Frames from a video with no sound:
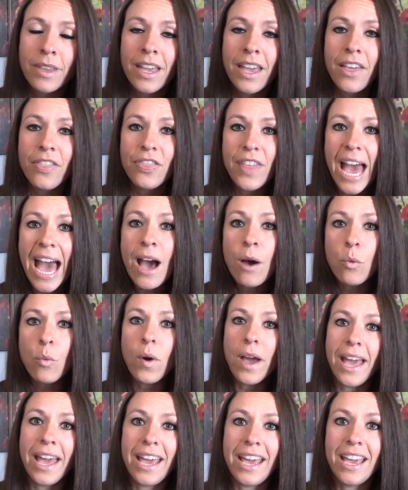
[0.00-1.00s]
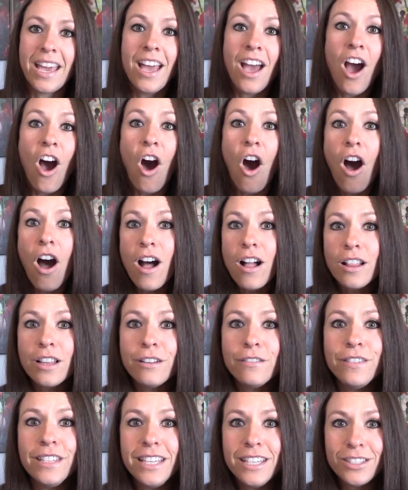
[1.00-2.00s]
That way, all
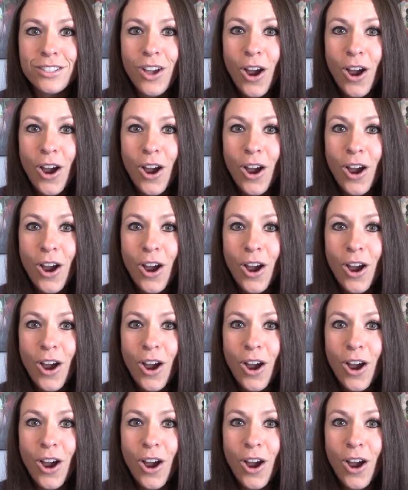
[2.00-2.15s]
of these